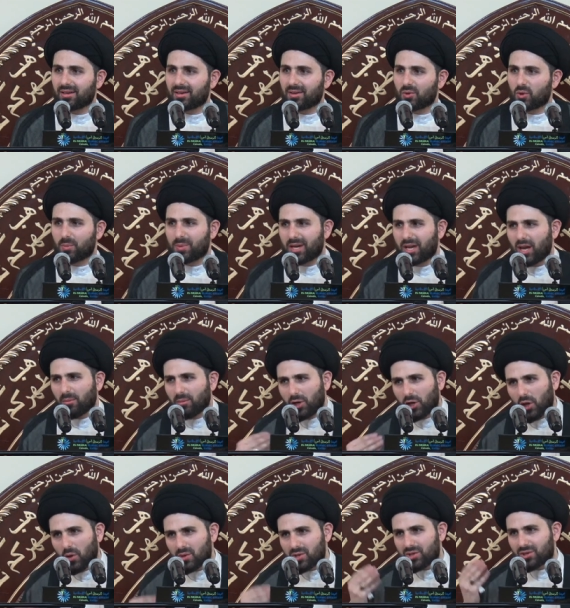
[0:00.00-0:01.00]
You become
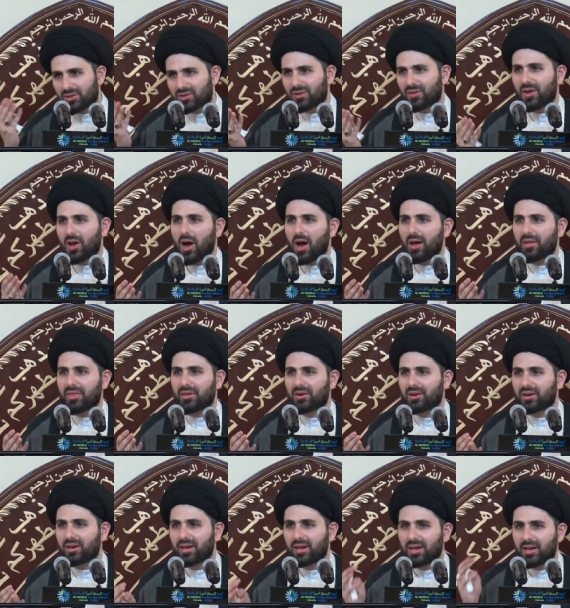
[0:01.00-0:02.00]
closer to the
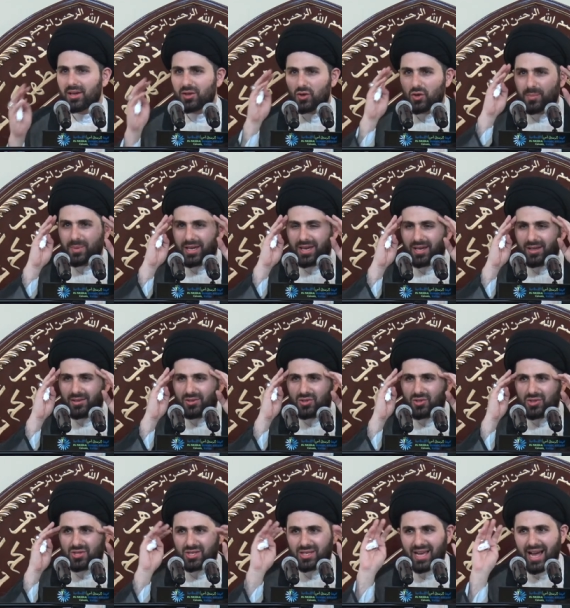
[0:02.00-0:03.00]
author. You begin to
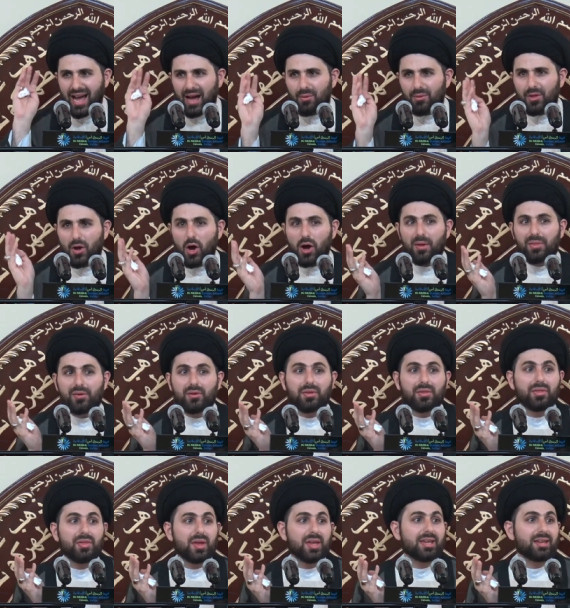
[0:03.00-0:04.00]
see how the author
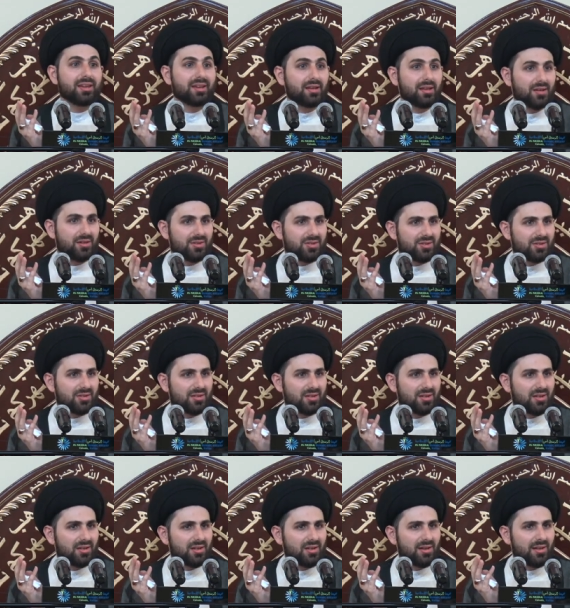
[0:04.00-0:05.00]
thinks,
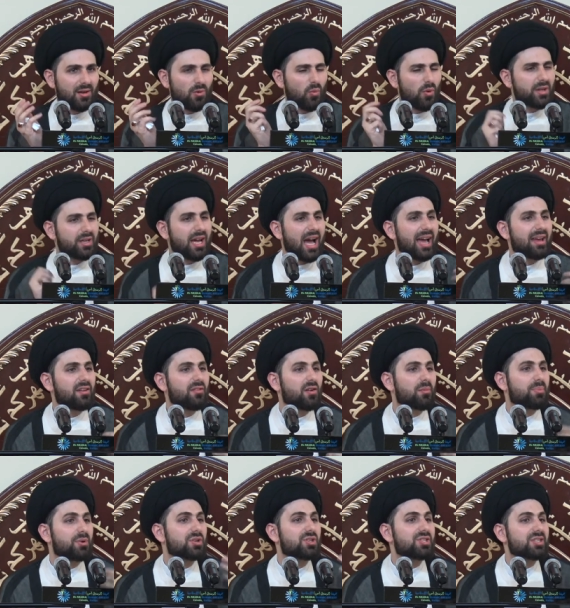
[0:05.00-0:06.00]
what kind of a
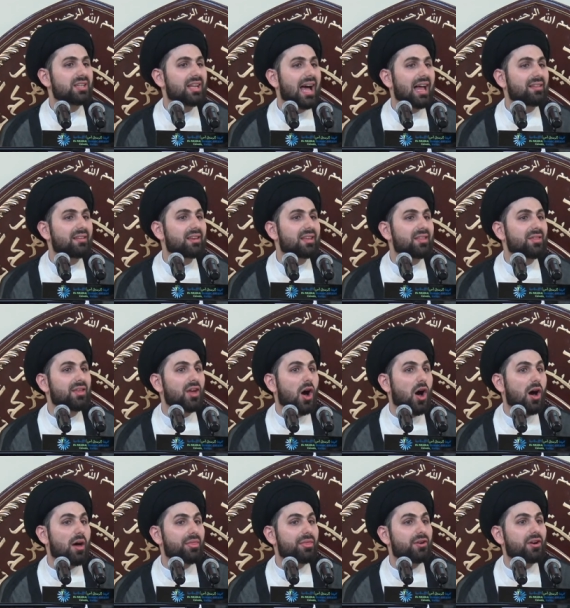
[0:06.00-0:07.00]
personality the
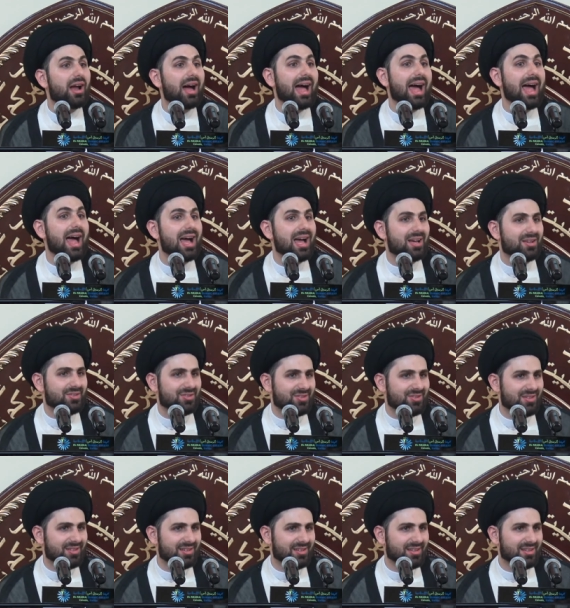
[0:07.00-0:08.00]
author
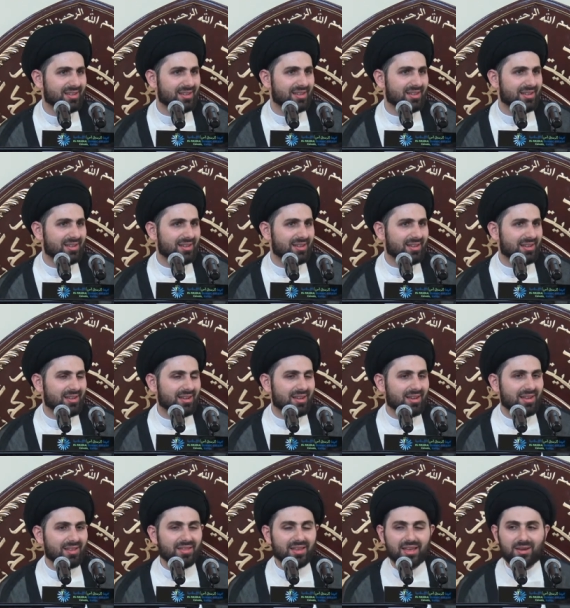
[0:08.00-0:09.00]
has.
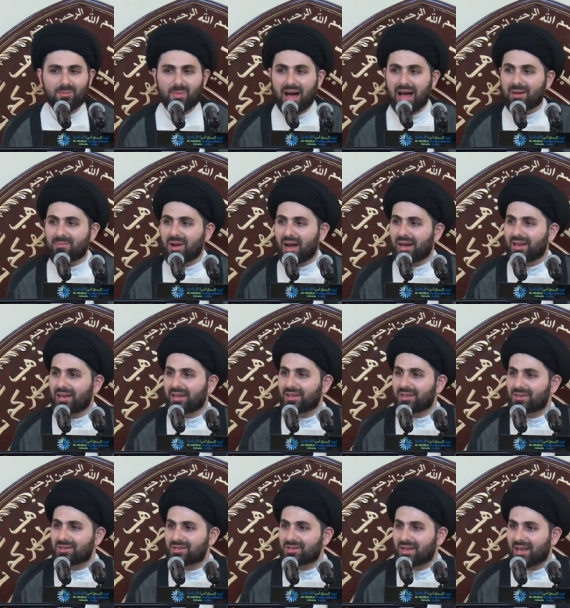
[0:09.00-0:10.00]
The Imam
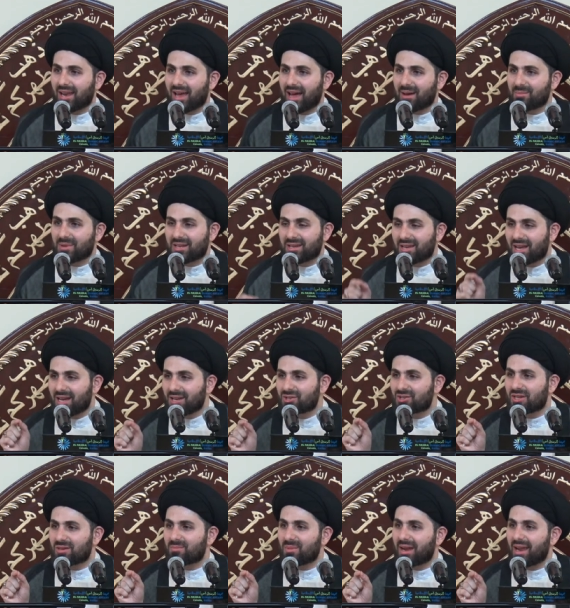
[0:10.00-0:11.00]
alayhi salam in Nahj
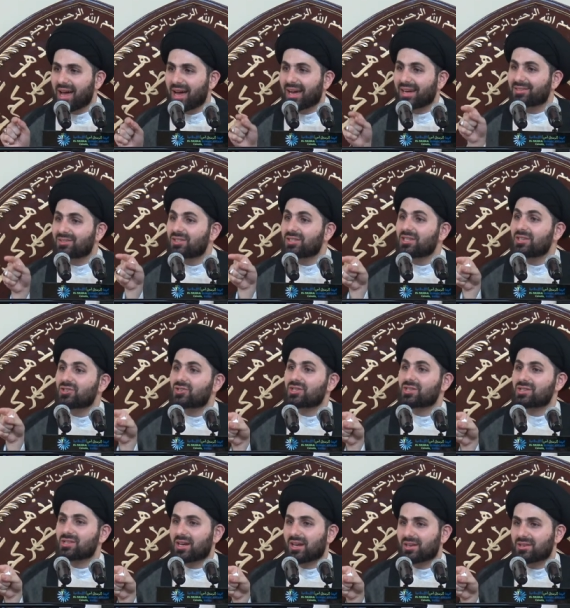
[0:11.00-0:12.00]
al-Balagha
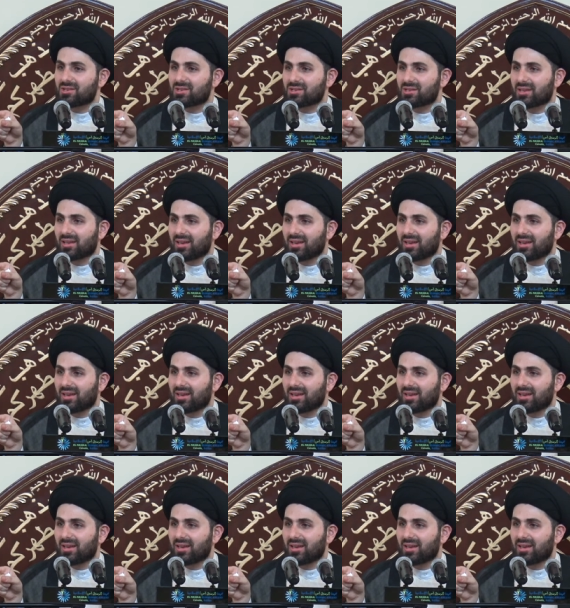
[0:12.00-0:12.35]
teaches us